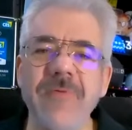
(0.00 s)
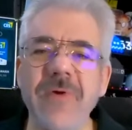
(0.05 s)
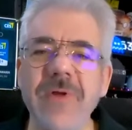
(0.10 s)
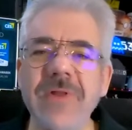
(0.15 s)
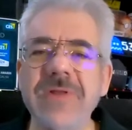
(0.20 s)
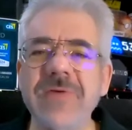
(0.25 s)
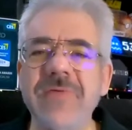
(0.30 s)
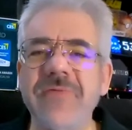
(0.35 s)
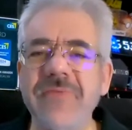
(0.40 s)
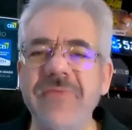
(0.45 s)

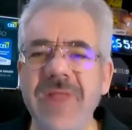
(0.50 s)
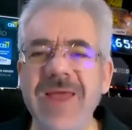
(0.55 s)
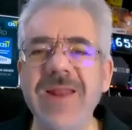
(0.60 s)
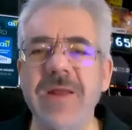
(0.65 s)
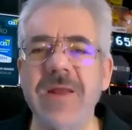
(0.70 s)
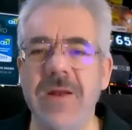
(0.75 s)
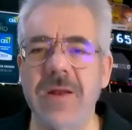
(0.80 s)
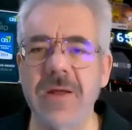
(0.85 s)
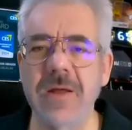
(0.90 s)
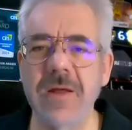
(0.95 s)
very
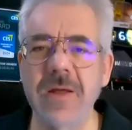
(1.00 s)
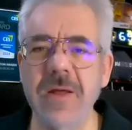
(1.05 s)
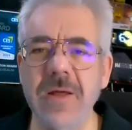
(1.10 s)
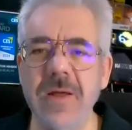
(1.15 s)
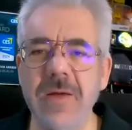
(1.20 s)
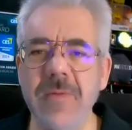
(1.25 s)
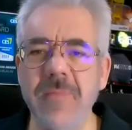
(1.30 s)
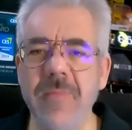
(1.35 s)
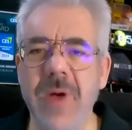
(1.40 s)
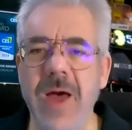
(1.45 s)
deflated
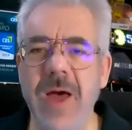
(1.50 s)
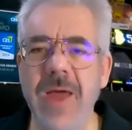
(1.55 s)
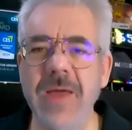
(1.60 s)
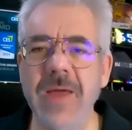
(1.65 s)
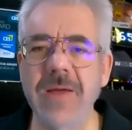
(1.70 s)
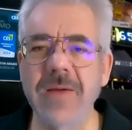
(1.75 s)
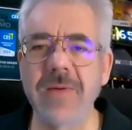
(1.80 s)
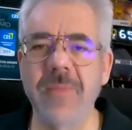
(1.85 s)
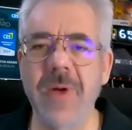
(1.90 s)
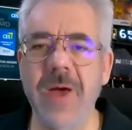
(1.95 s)

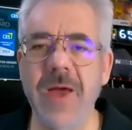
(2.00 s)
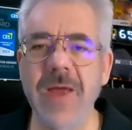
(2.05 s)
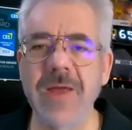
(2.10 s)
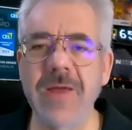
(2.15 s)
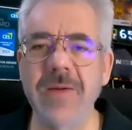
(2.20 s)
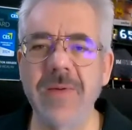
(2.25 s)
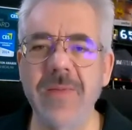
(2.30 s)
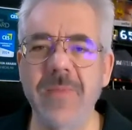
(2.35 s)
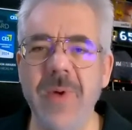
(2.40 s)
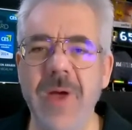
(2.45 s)
by
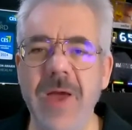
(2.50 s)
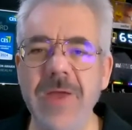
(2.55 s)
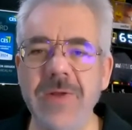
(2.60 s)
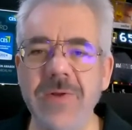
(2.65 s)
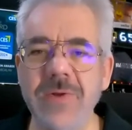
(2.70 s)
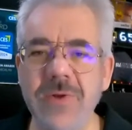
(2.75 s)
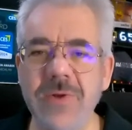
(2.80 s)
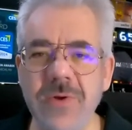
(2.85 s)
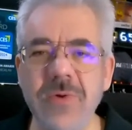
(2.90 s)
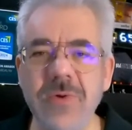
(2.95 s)
by by
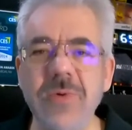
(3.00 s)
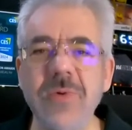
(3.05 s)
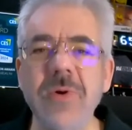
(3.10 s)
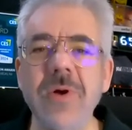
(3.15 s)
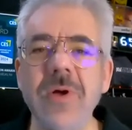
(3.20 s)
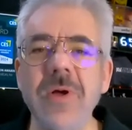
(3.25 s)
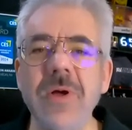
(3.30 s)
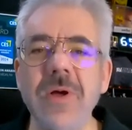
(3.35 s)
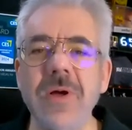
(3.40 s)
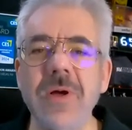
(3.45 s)

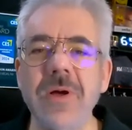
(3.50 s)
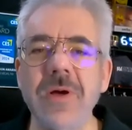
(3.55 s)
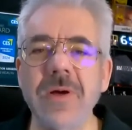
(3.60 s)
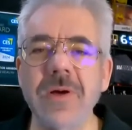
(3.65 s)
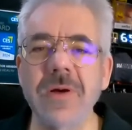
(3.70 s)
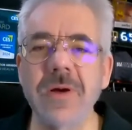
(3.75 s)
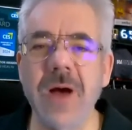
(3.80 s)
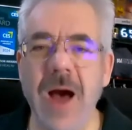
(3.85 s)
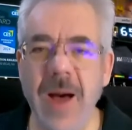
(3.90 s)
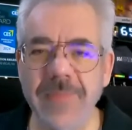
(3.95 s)
new
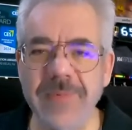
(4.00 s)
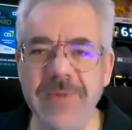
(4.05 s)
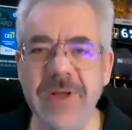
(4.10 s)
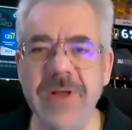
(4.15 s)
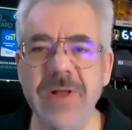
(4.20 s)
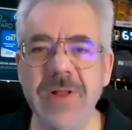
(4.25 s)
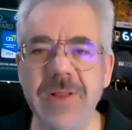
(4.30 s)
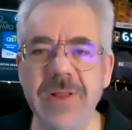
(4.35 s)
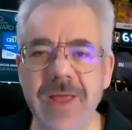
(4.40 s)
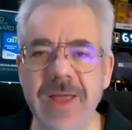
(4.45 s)

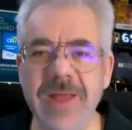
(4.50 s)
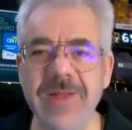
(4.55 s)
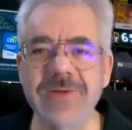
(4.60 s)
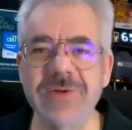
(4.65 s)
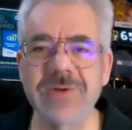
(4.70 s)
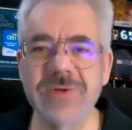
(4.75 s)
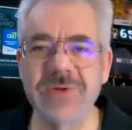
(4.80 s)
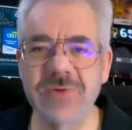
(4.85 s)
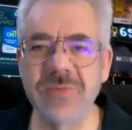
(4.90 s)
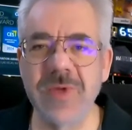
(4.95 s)
optical
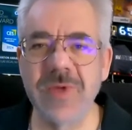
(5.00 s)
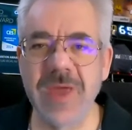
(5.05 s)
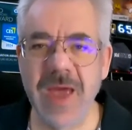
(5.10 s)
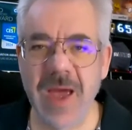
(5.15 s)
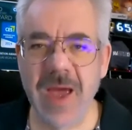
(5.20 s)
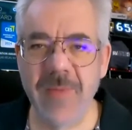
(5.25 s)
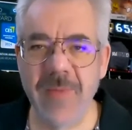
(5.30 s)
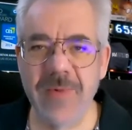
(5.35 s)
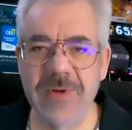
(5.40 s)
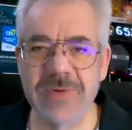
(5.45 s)
lens zoom
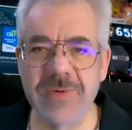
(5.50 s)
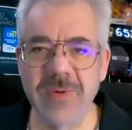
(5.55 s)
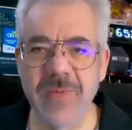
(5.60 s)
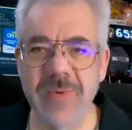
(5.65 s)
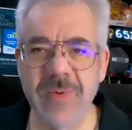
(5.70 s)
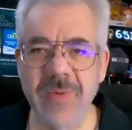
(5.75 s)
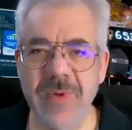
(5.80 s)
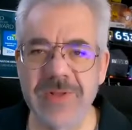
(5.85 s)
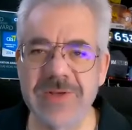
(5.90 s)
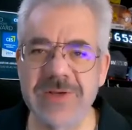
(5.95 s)
cameras when
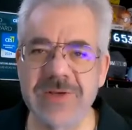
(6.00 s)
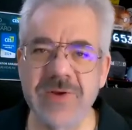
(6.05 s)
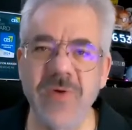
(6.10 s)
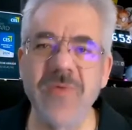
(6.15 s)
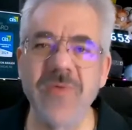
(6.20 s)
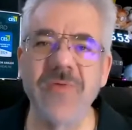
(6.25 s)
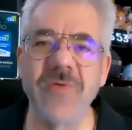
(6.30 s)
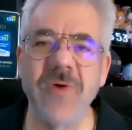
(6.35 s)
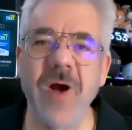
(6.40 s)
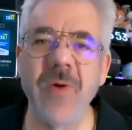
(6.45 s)
we went
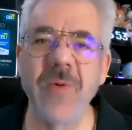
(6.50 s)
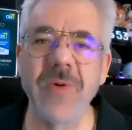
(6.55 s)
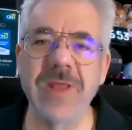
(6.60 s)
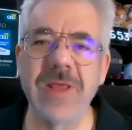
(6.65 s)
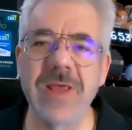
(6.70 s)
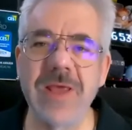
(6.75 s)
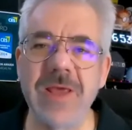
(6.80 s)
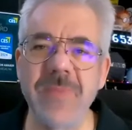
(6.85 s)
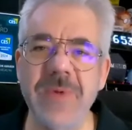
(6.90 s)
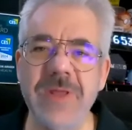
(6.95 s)
so far with
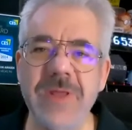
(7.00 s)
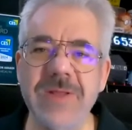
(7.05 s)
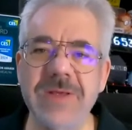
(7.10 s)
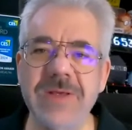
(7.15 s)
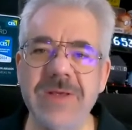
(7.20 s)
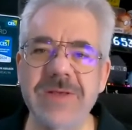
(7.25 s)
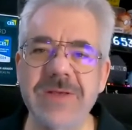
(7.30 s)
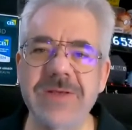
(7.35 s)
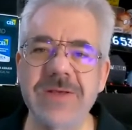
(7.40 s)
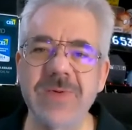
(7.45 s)
the
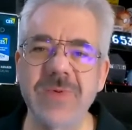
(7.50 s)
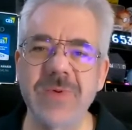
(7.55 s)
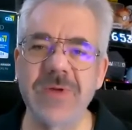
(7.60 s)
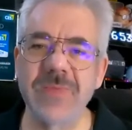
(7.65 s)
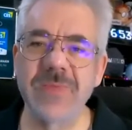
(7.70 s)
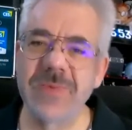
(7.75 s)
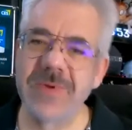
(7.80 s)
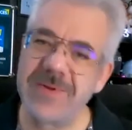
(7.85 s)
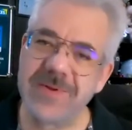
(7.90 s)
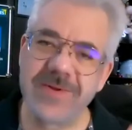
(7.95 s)
EPTZ
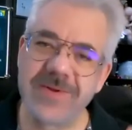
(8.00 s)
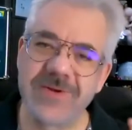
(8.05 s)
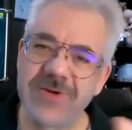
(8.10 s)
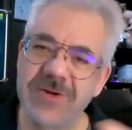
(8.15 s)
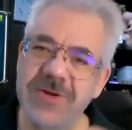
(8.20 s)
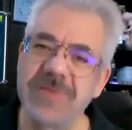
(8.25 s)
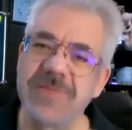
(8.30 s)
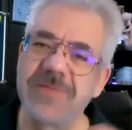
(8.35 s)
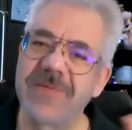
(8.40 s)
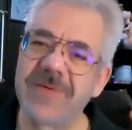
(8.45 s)
we we
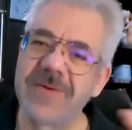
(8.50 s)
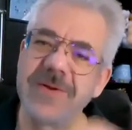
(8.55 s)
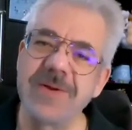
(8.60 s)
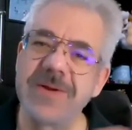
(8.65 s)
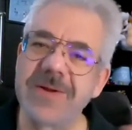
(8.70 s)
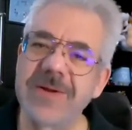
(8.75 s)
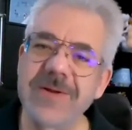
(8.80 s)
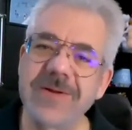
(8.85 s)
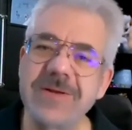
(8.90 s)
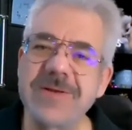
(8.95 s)
should have
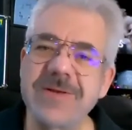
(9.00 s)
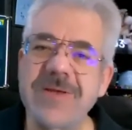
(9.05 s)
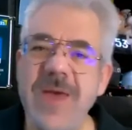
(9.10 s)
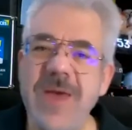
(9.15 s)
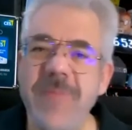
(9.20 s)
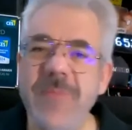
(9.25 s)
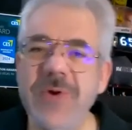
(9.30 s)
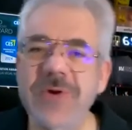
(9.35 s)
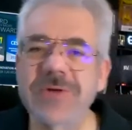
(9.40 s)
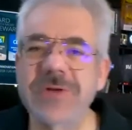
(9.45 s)
just
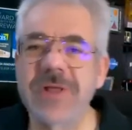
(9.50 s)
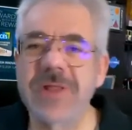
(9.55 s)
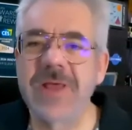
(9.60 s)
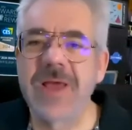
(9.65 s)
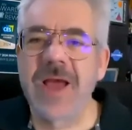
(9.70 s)
kept pushing kept